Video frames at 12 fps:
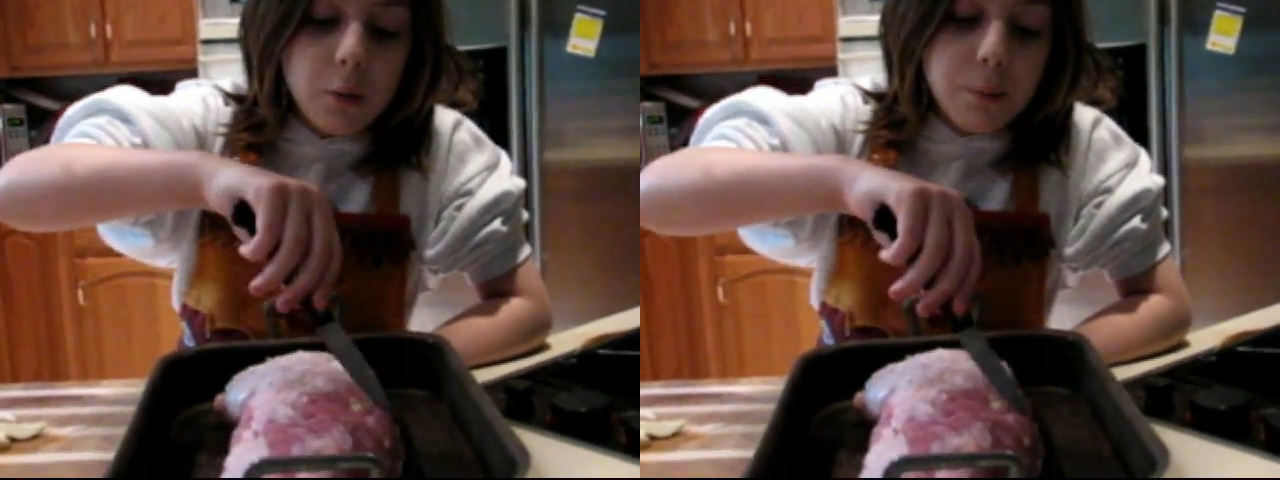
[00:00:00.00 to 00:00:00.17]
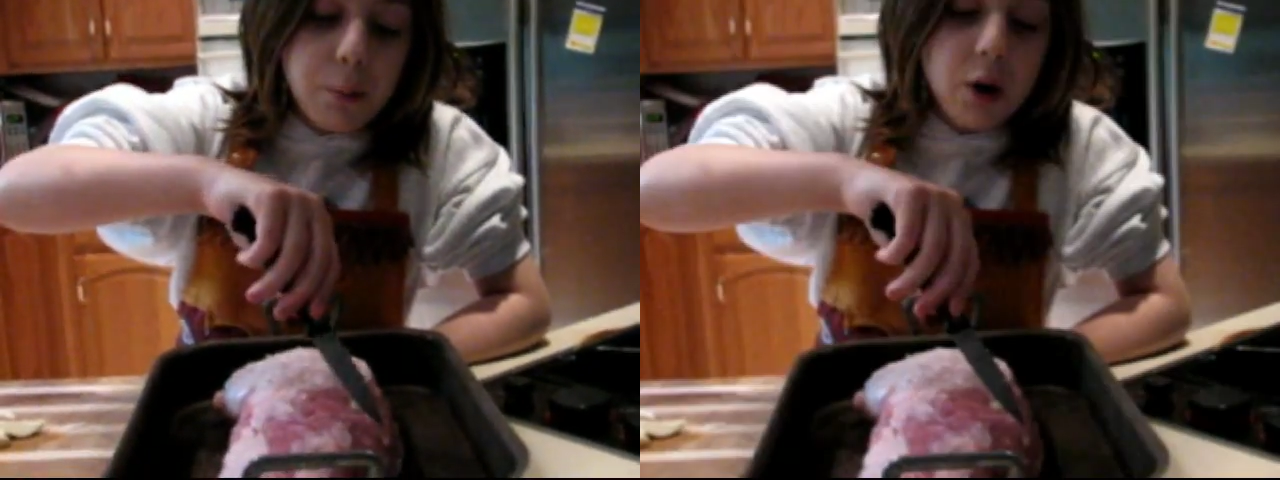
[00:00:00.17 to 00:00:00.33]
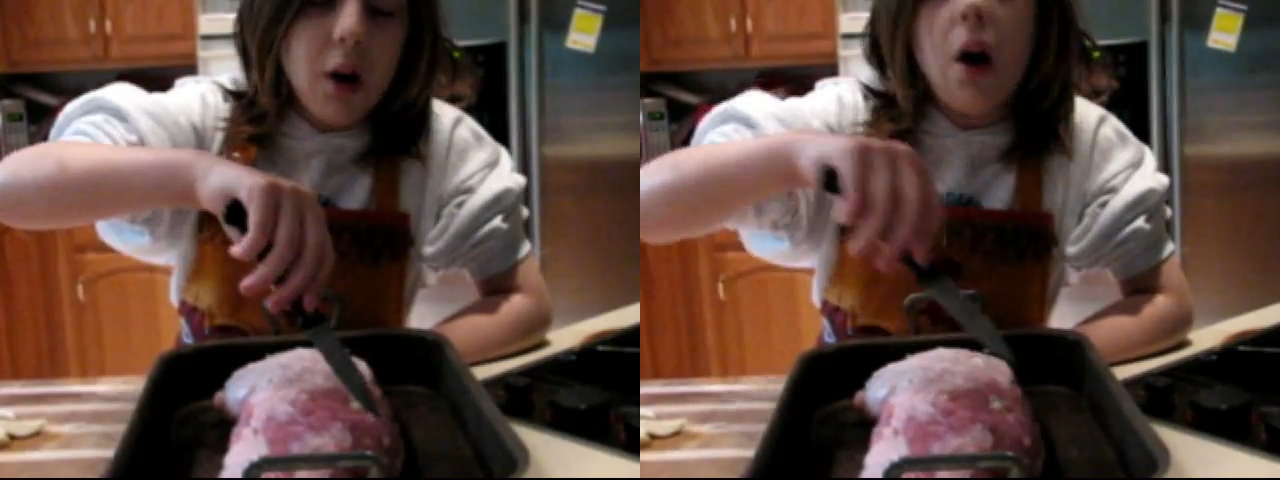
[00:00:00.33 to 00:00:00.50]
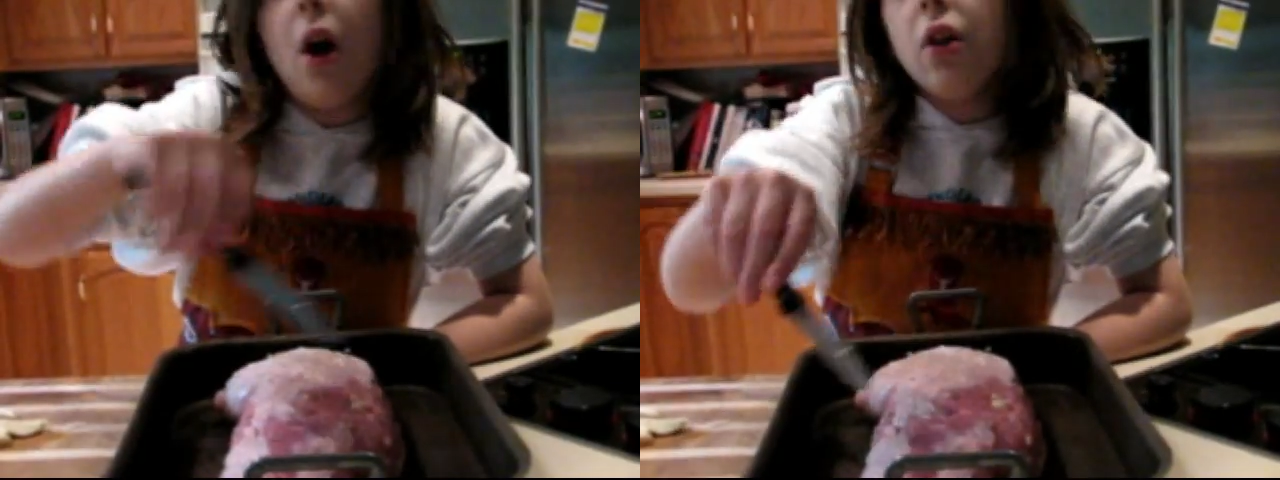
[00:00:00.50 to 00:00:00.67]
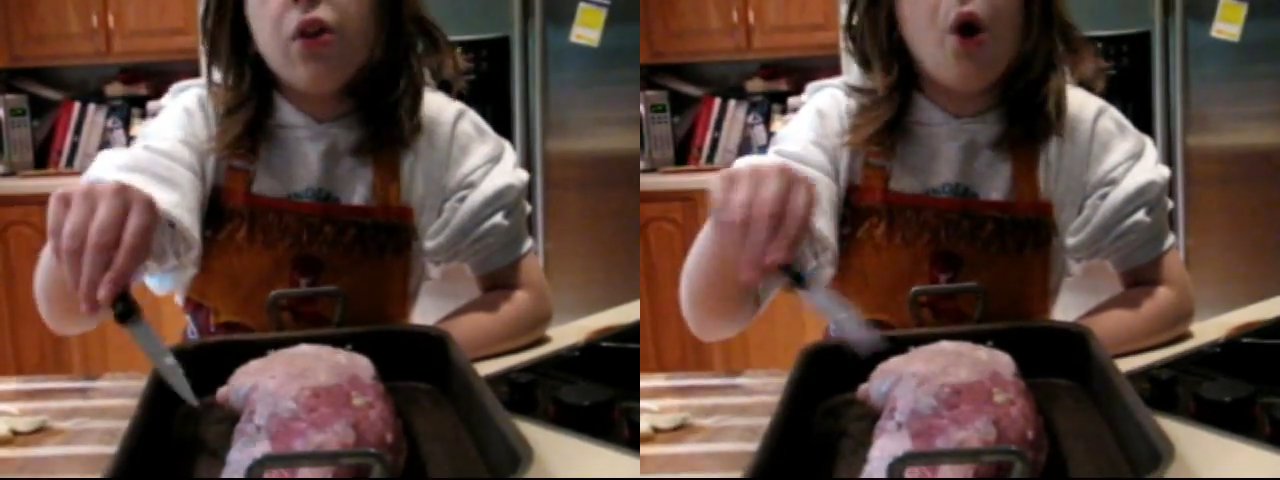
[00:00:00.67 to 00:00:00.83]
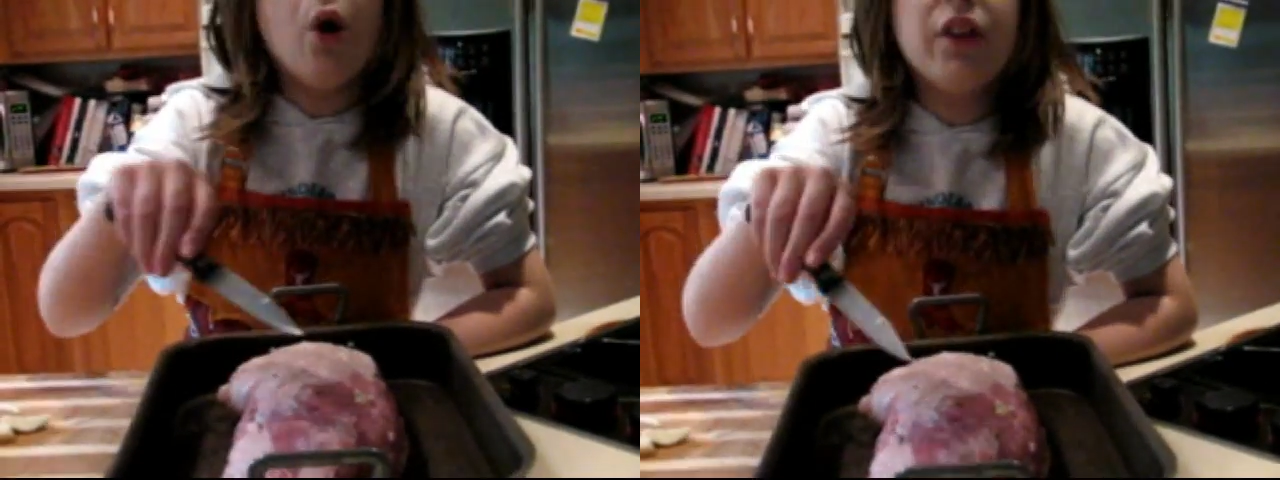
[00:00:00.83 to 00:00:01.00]
put all
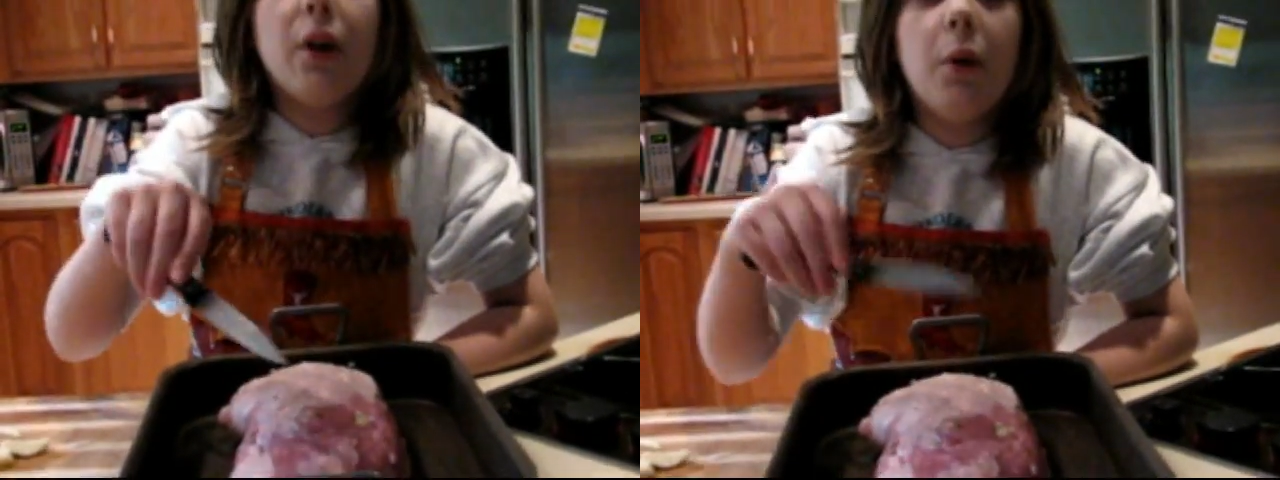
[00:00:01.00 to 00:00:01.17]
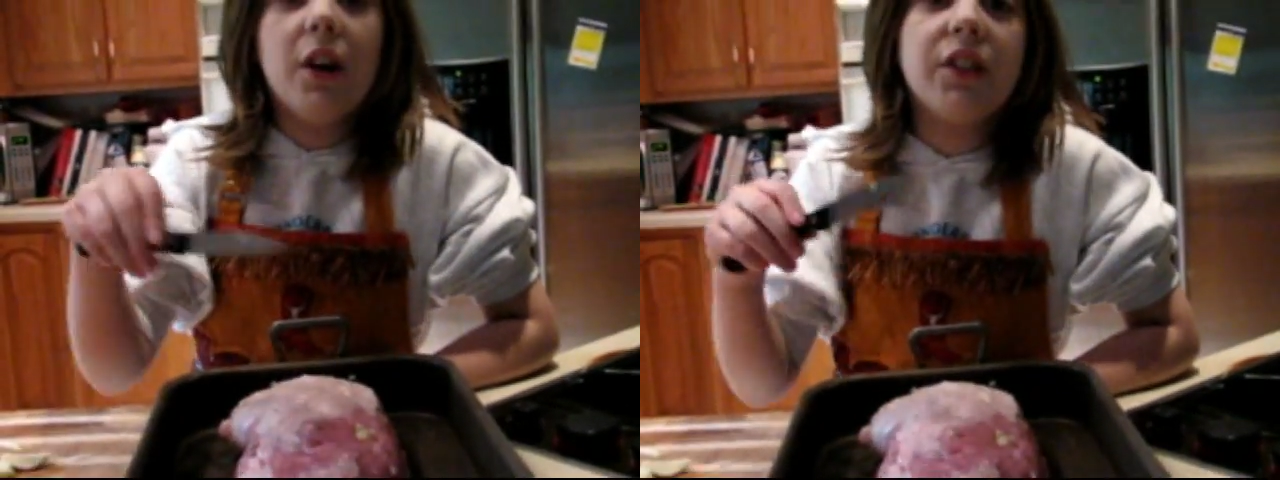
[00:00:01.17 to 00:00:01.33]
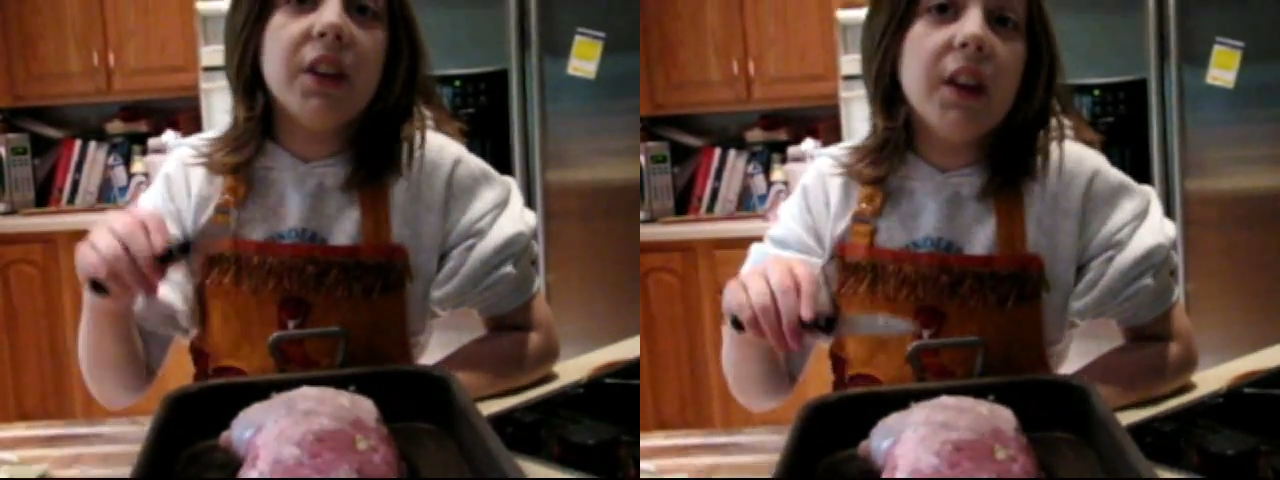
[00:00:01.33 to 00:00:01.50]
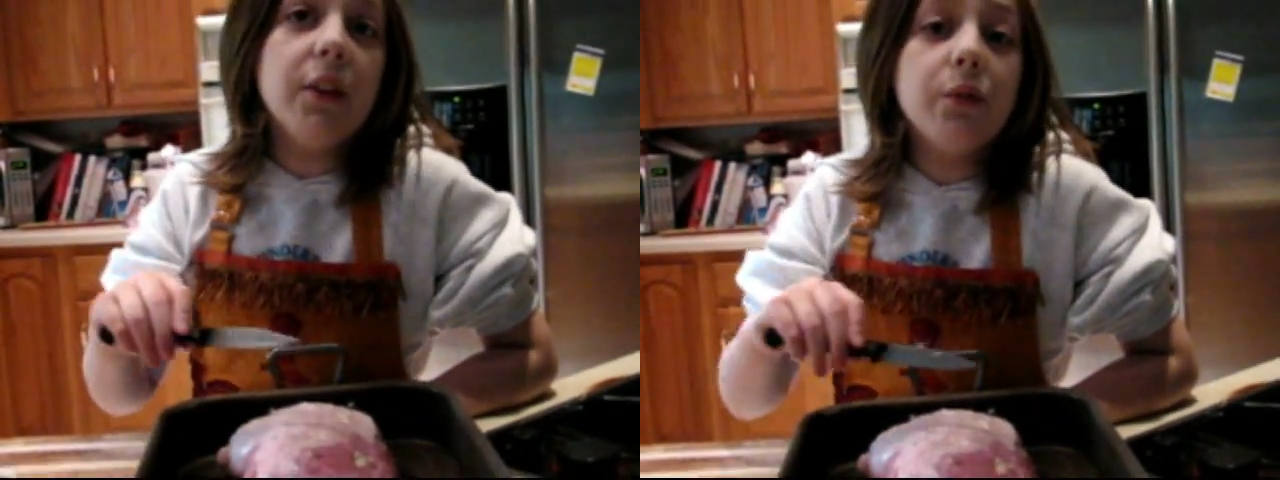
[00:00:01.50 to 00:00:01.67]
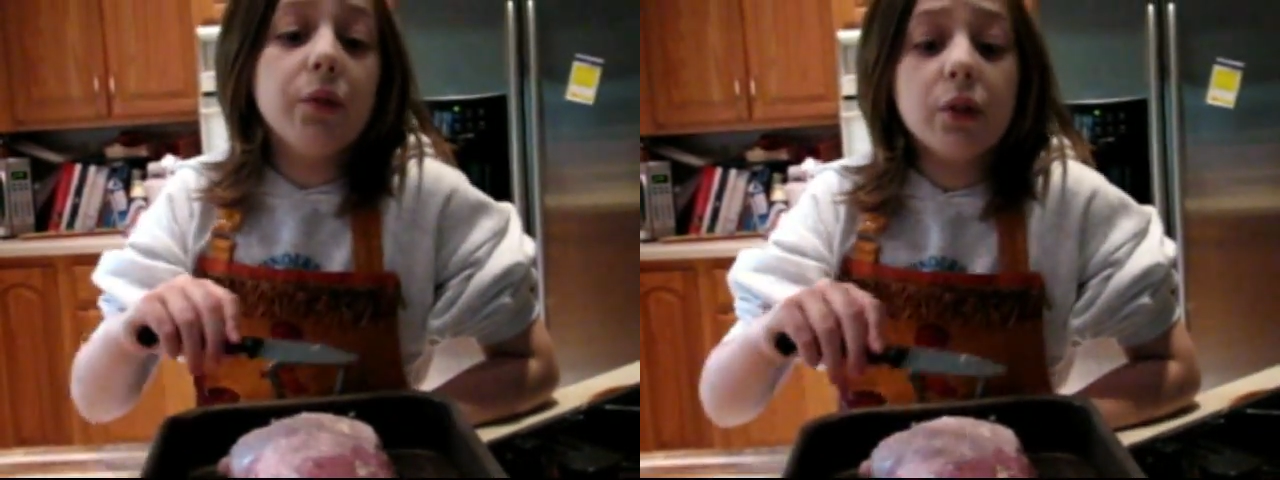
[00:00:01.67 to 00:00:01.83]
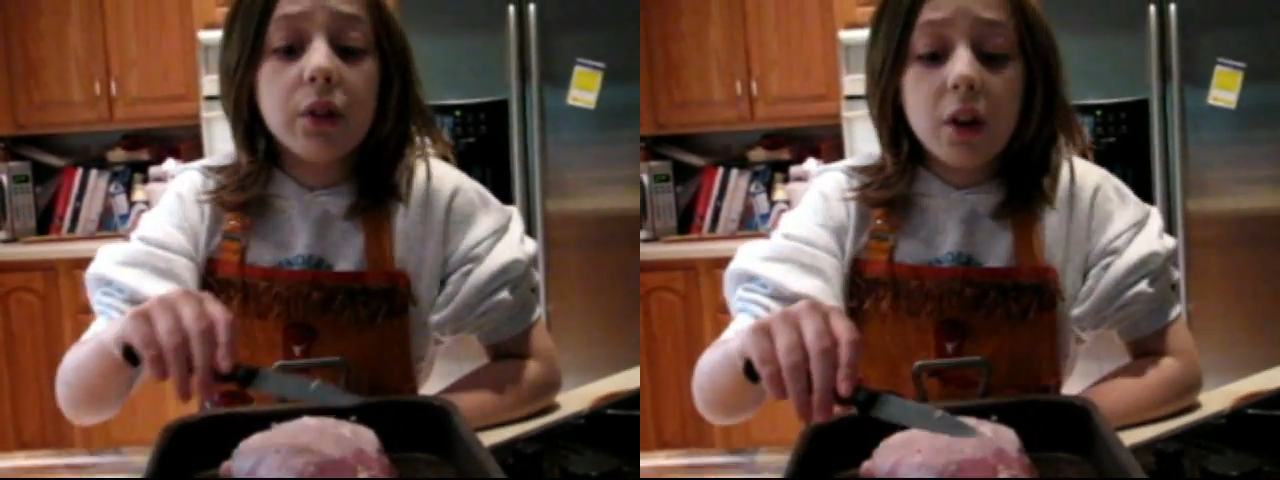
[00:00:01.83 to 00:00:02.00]
the holes at once and then
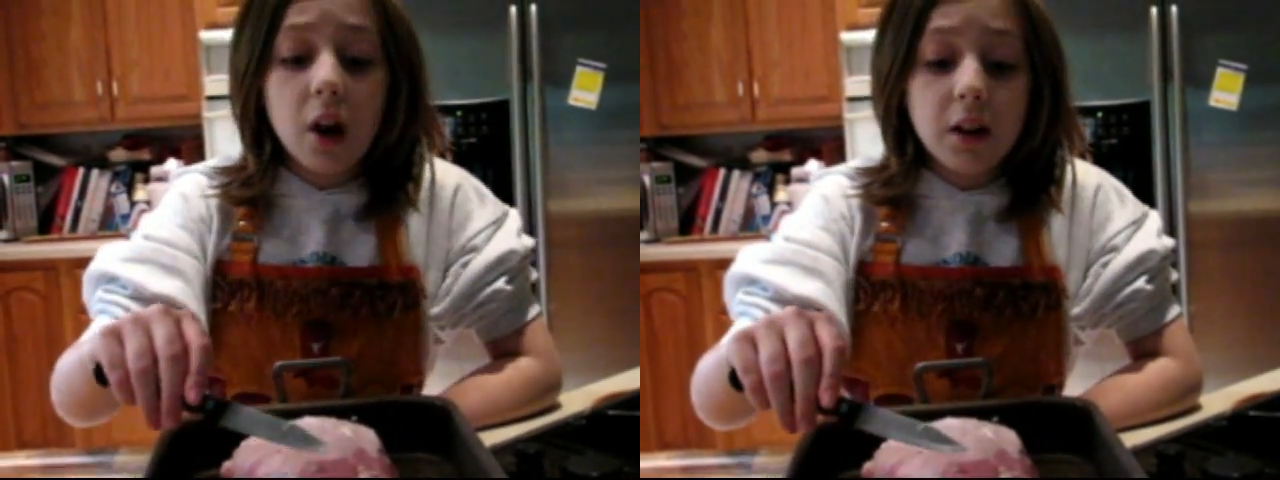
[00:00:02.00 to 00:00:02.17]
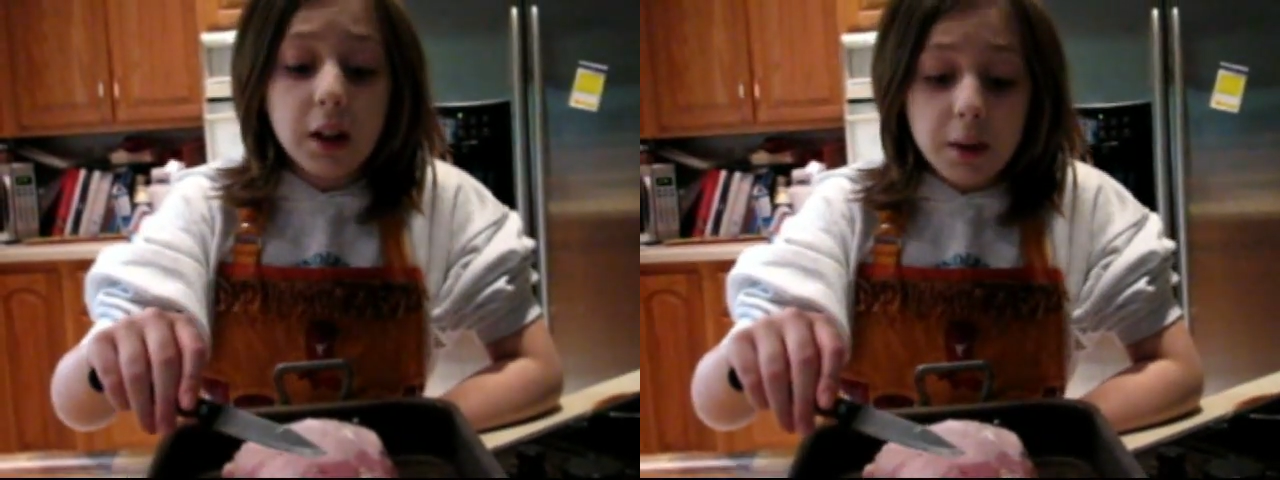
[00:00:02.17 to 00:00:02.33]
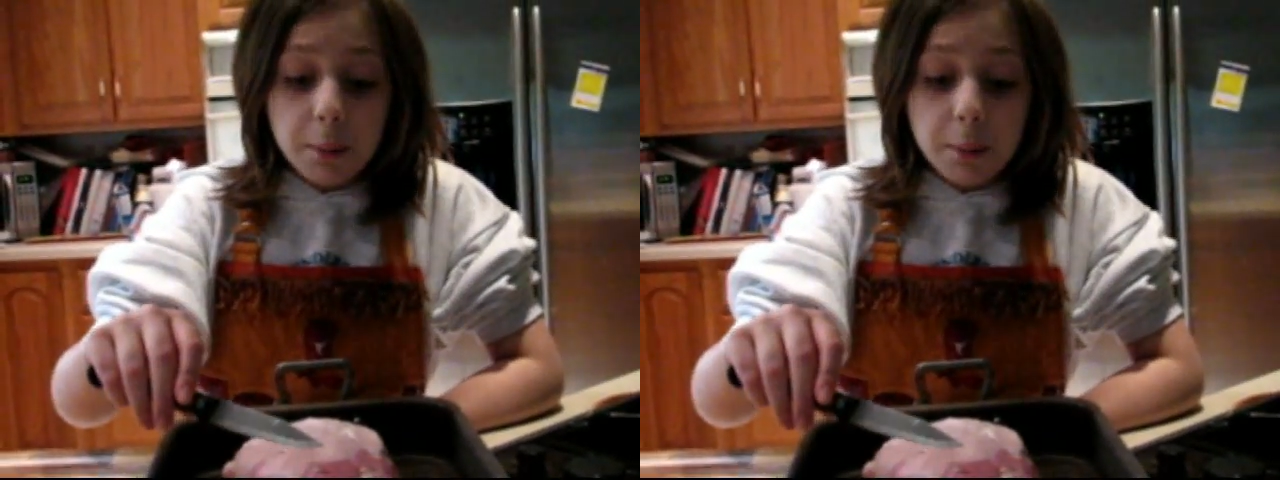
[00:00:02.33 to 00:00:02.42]
fill the garlic,